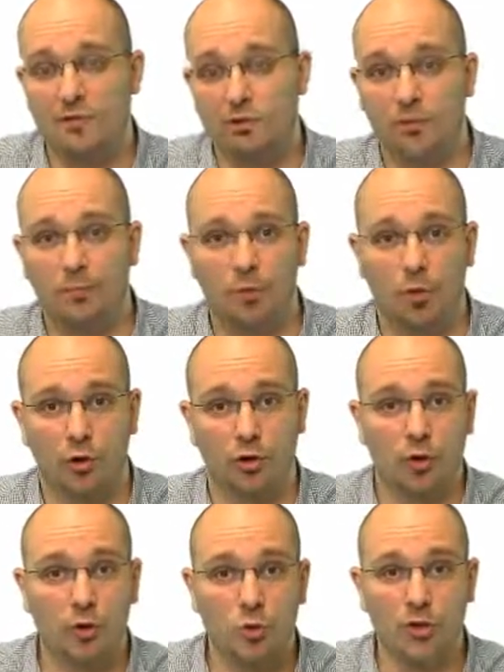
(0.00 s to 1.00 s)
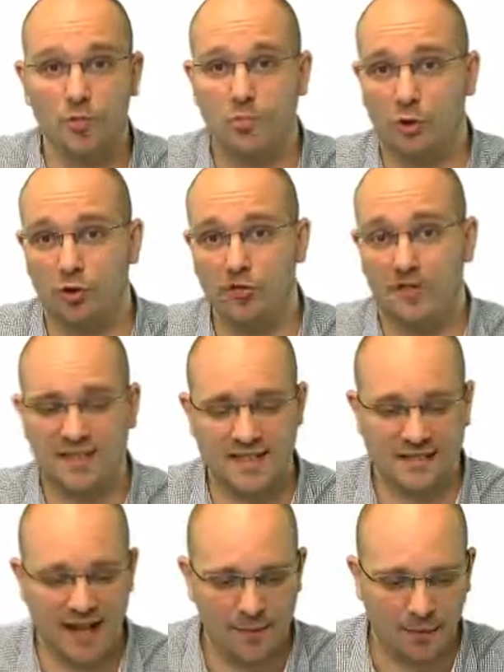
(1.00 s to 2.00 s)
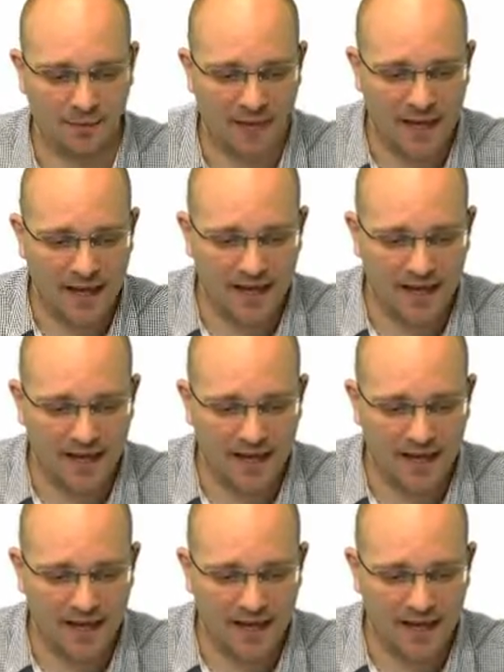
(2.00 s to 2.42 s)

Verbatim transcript: on the port on which portfast is enabled,